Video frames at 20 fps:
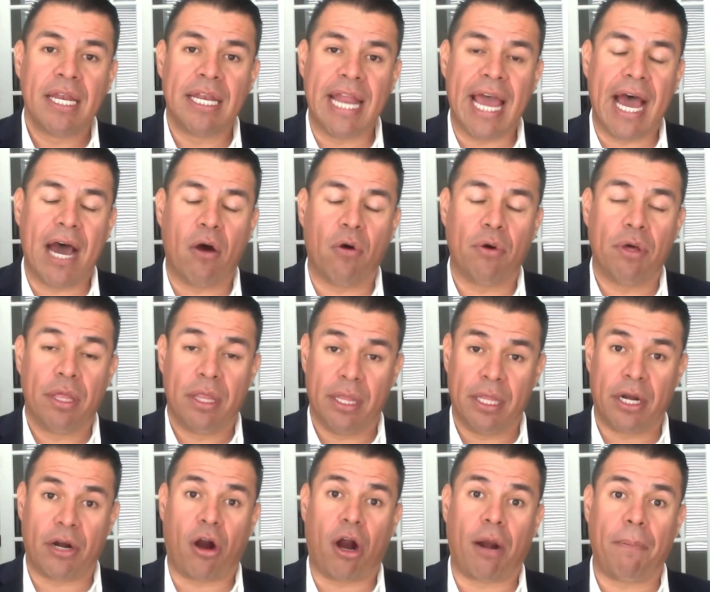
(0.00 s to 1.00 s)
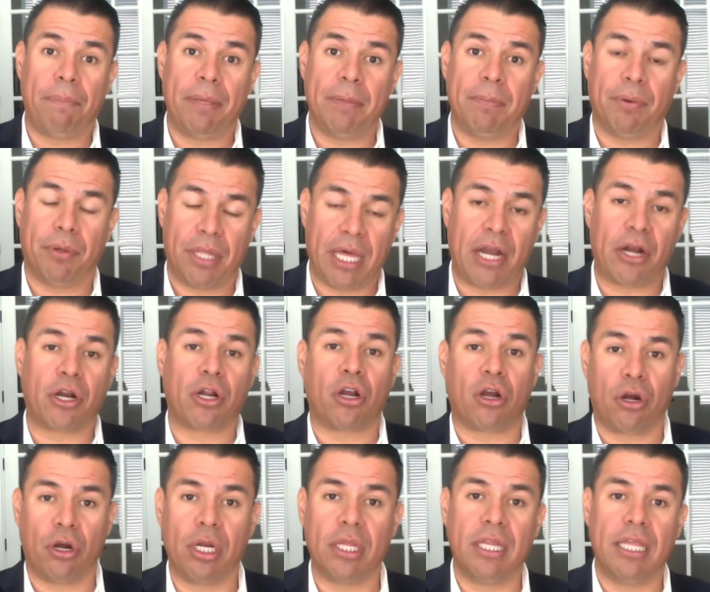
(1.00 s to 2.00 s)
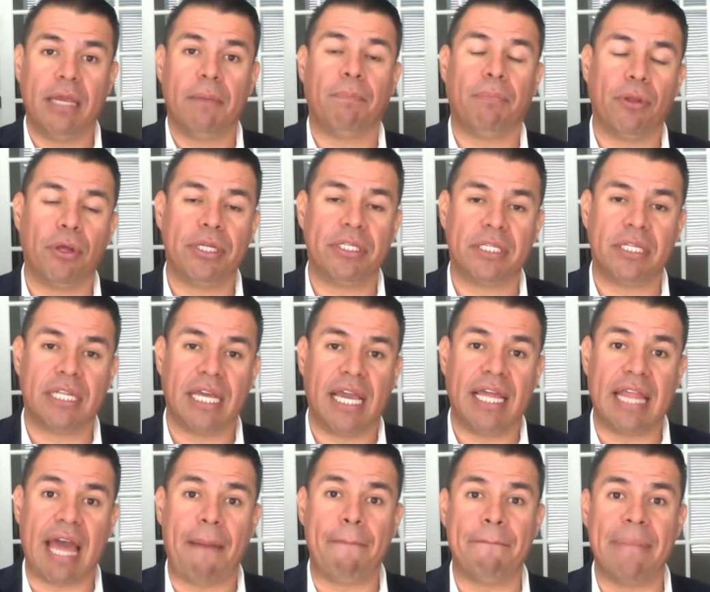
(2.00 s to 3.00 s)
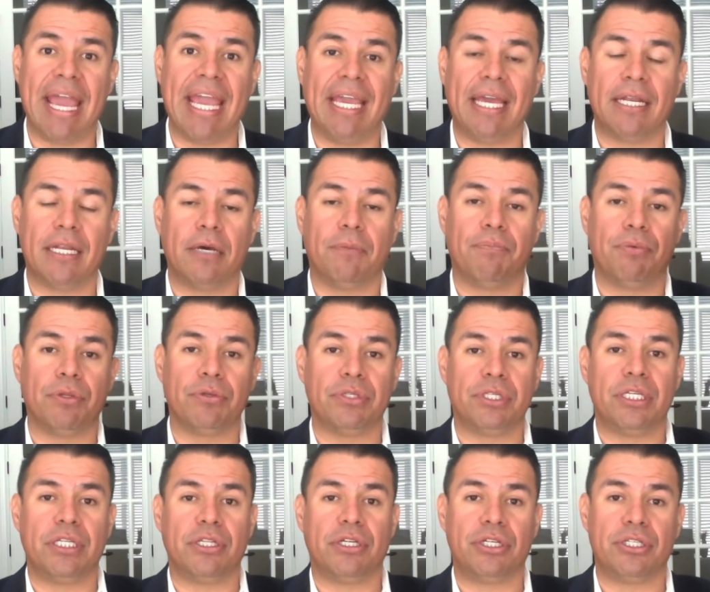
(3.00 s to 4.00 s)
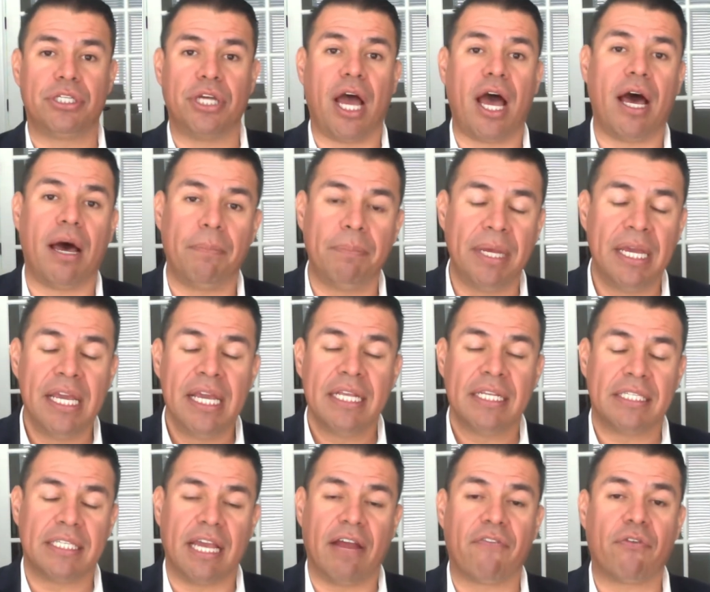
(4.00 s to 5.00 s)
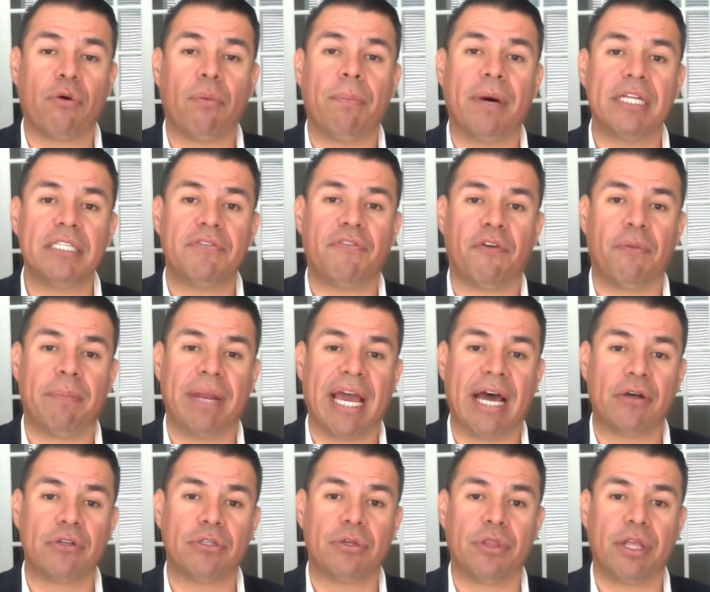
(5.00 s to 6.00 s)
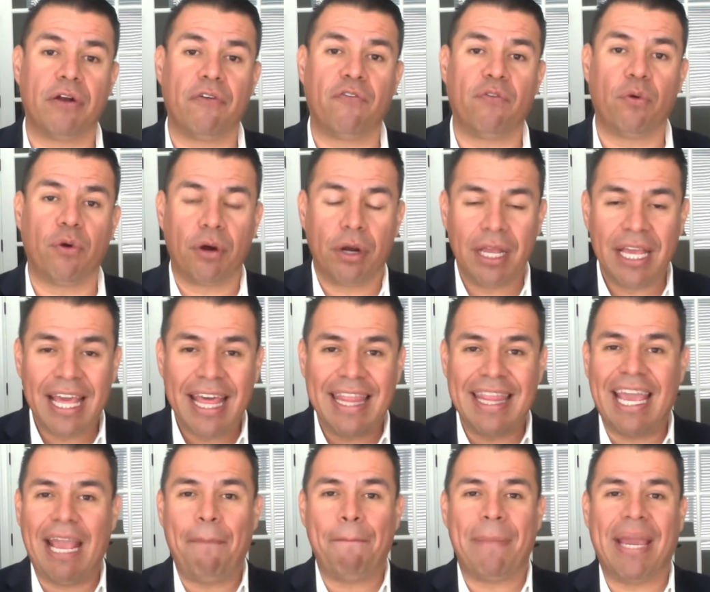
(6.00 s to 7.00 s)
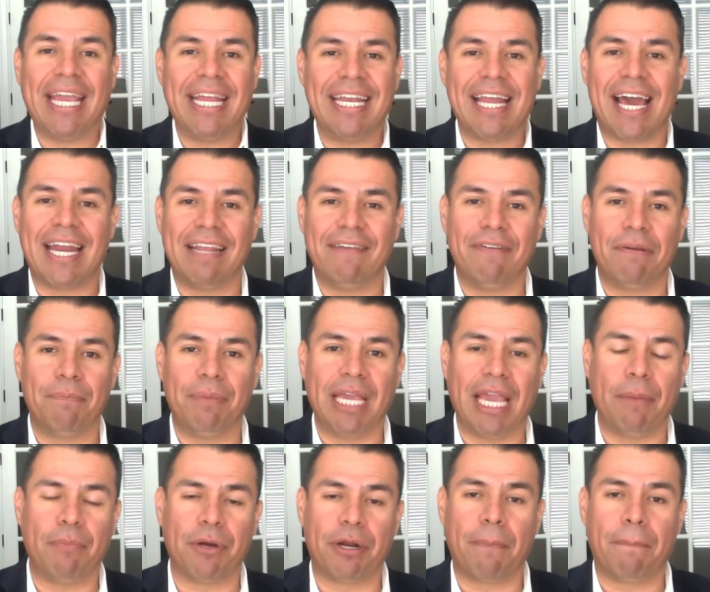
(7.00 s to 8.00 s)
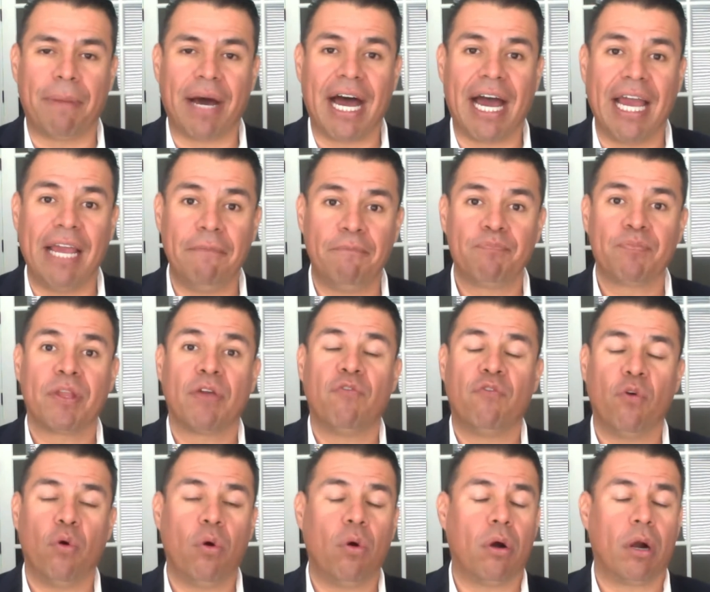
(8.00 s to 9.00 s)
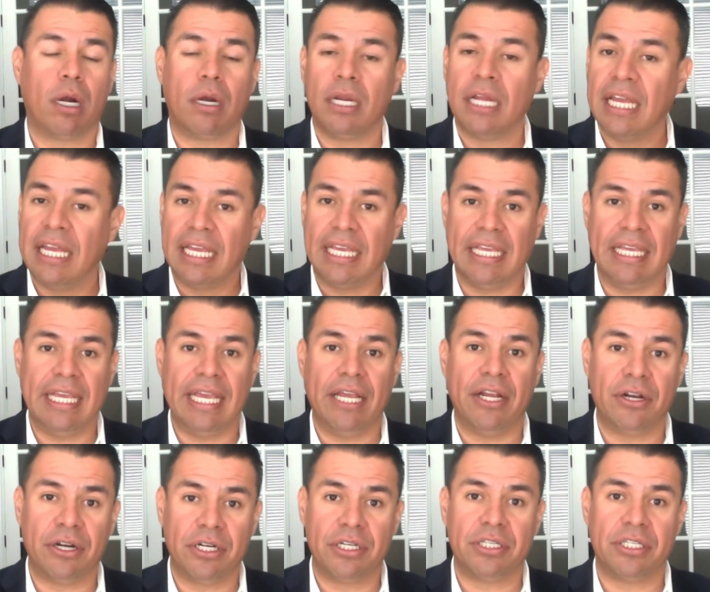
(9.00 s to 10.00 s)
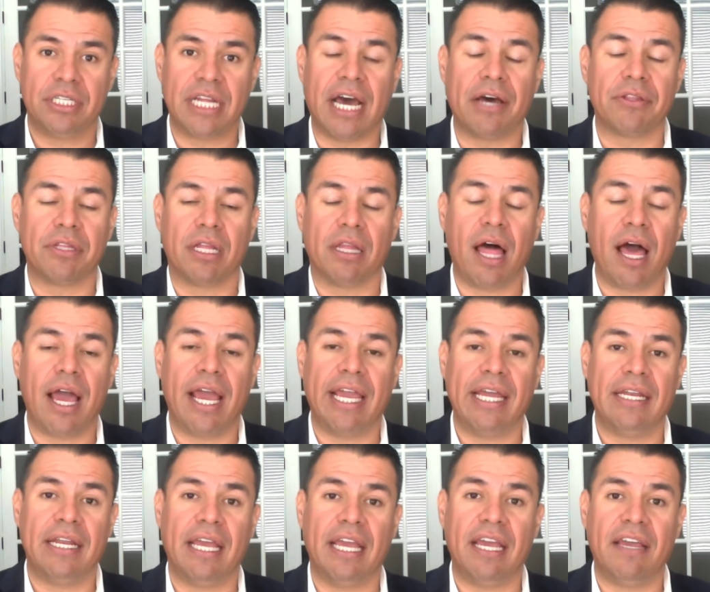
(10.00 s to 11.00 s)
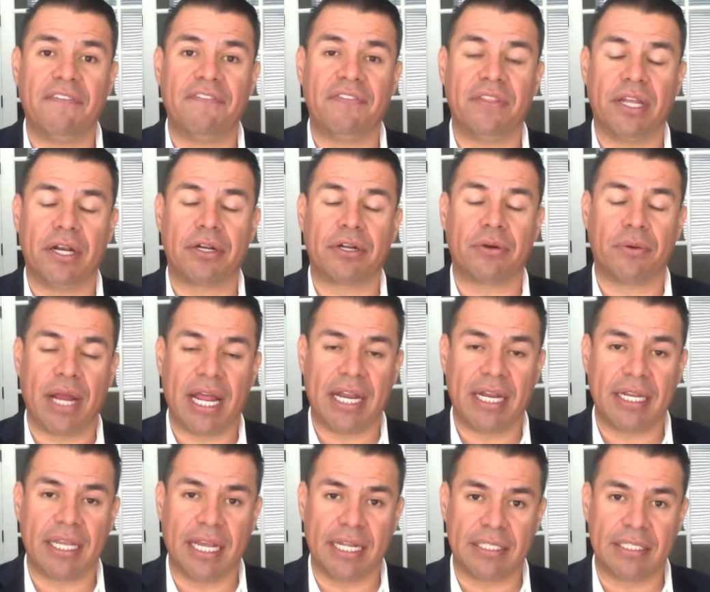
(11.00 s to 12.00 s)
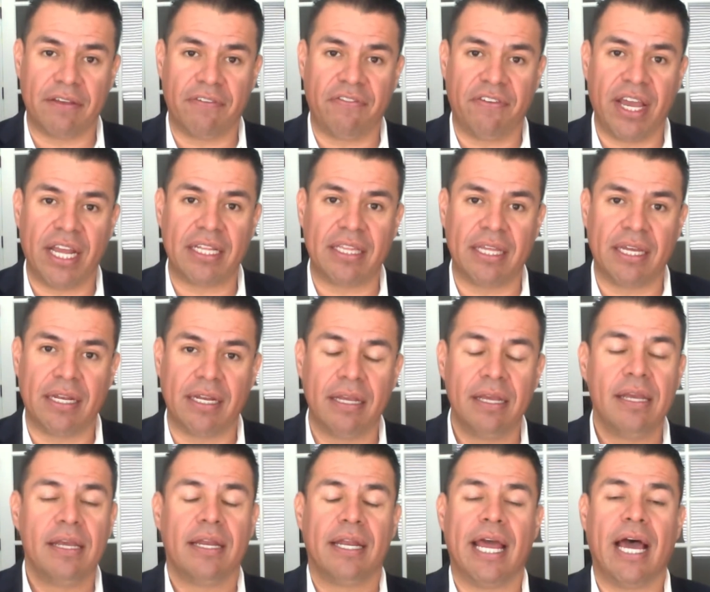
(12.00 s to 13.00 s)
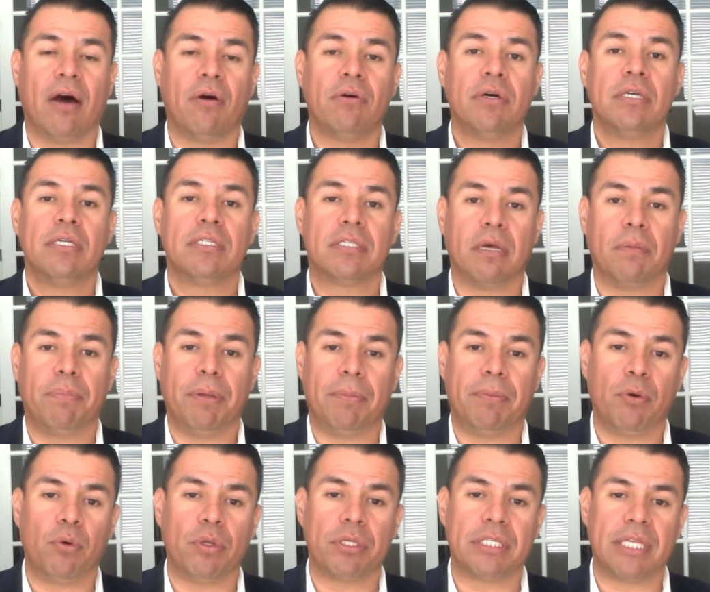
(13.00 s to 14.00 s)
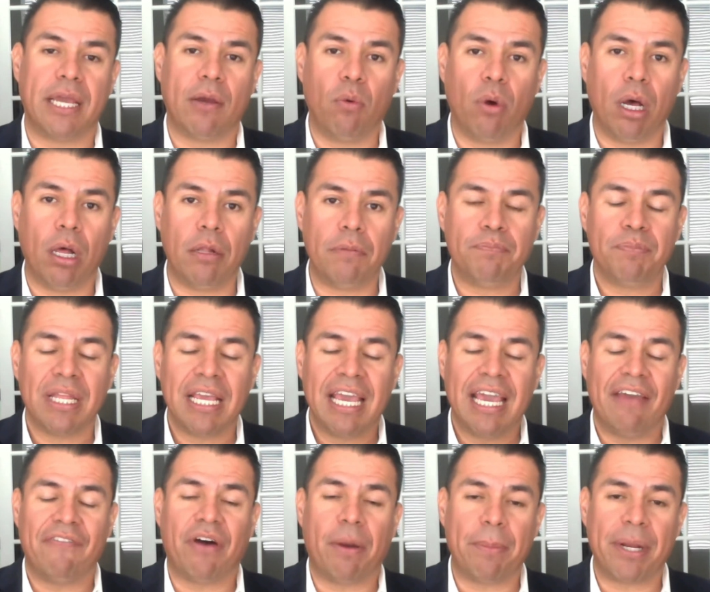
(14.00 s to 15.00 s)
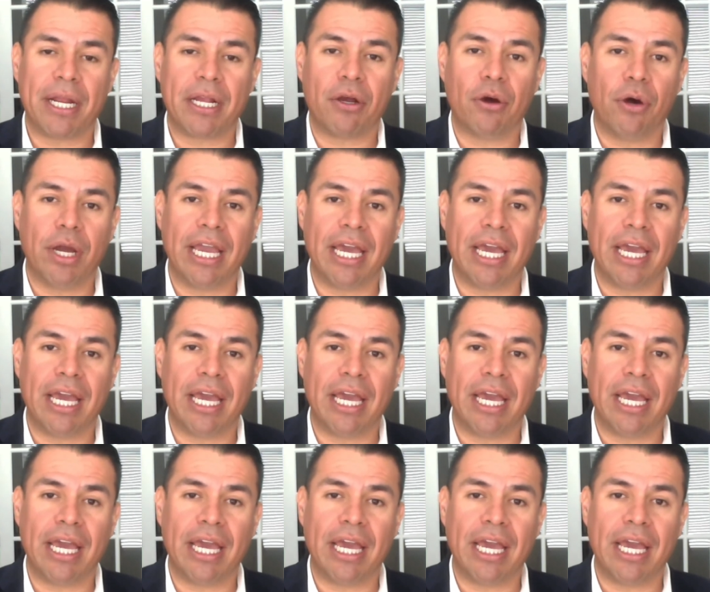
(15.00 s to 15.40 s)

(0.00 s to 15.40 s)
Now, there are people that are currently employed today that may end up losing their job several months from now, so therefore they may not even be able to buy for years down the line if their credit gets affected. Now, some people will say, well, if I'm gonna go